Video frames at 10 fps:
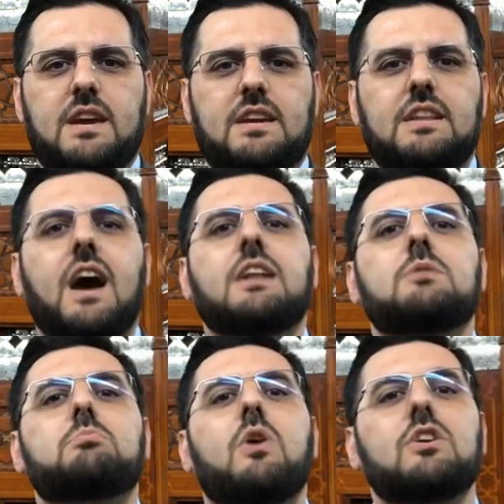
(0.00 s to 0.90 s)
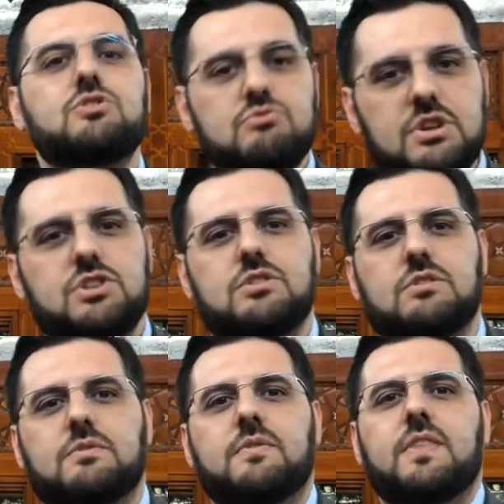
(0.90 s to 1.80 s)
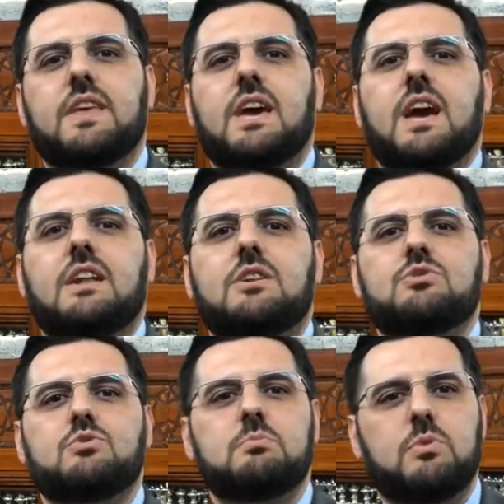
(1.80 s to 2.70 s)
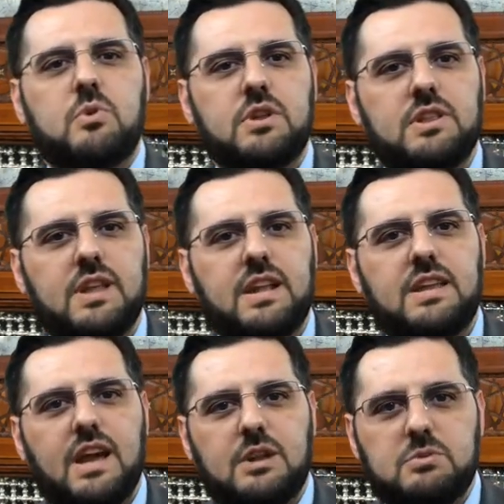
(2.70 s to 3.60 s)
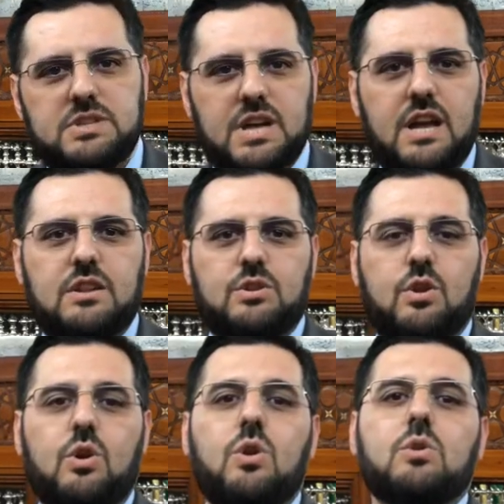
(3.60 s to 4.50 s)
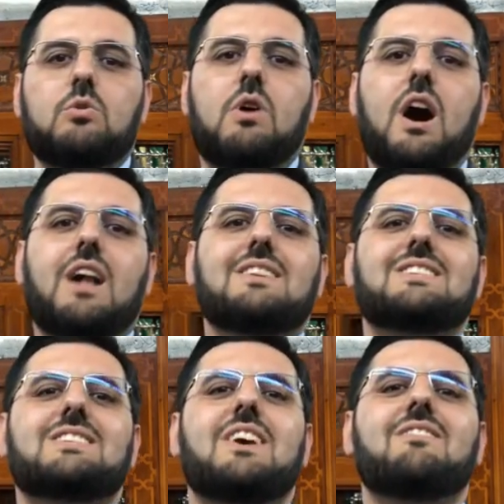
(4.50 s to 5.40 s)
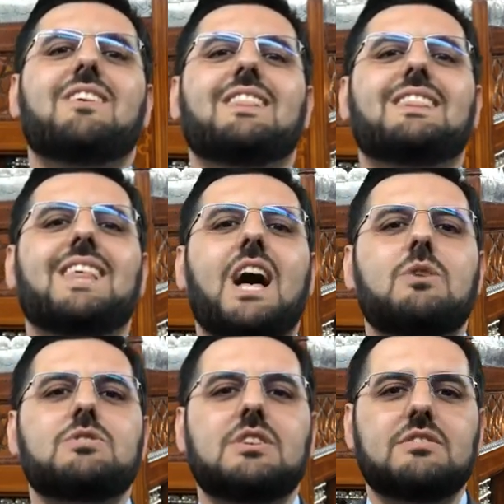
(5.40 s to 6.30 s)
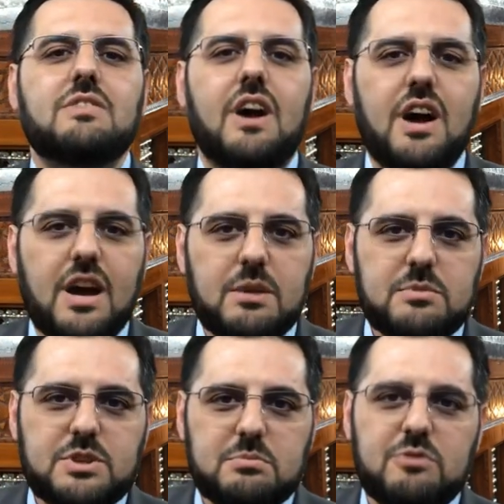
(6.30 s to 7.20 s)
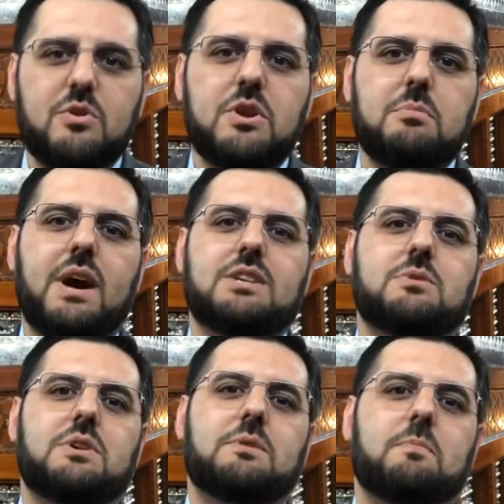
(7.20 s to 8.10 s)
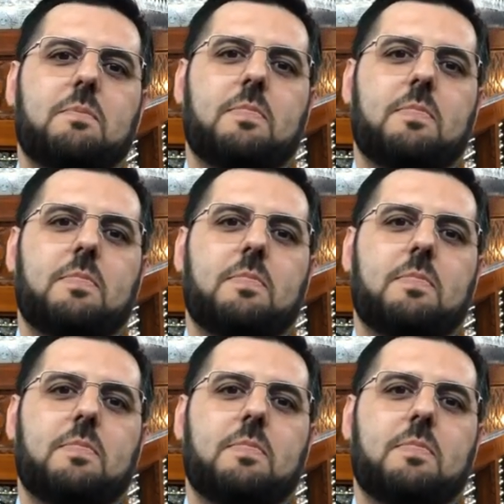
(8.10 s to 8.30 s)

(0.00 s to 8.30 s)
He died in prostration, and it is reported that he had recited the whole Quran 7,000 times before he passed away.